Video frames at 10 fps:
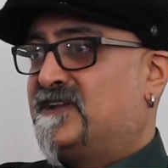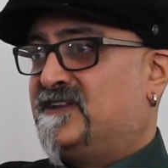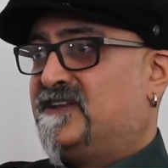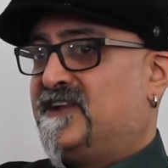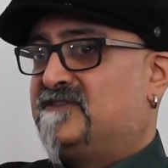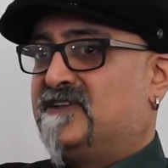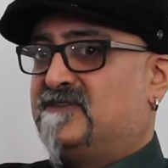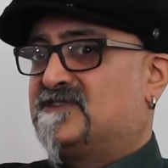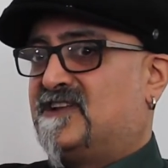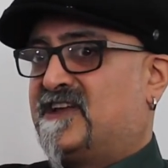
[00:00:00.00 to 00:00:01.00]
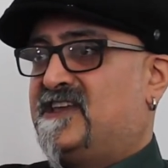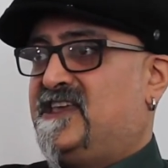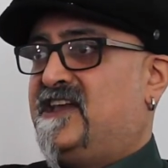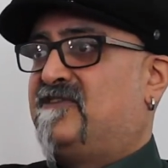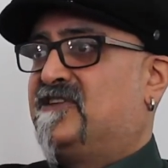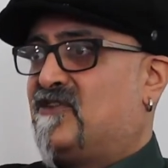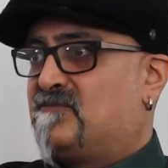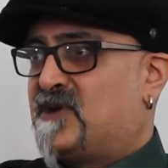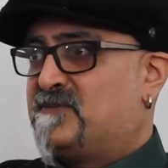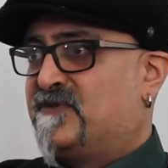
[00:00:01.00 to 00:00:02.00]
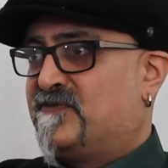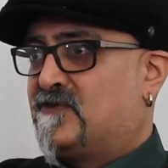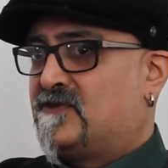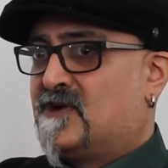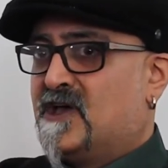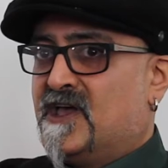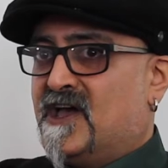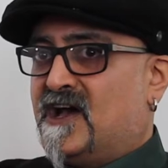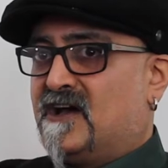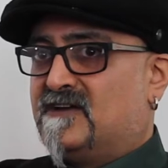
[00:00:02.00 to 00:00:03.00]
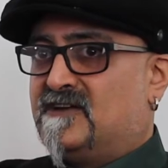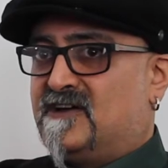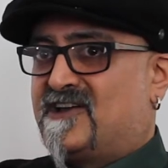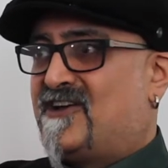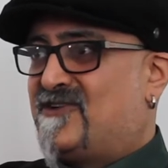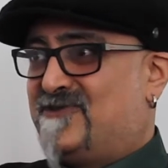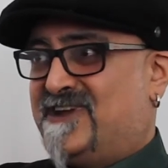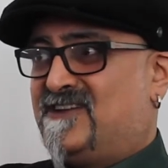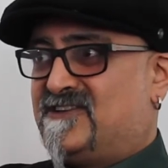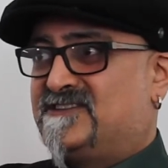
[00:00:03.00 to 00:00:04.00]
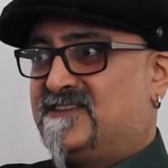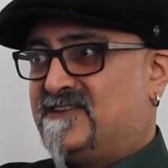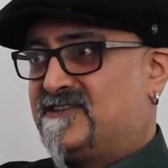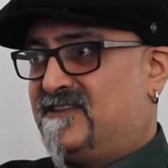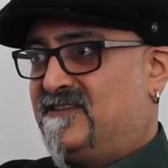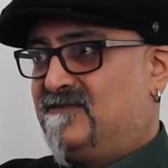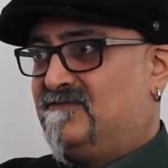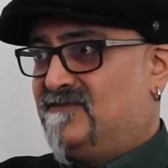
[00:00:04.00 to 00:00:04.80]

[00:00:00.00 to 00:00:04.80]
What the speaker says: It was like a year had gone by before I kind of realised that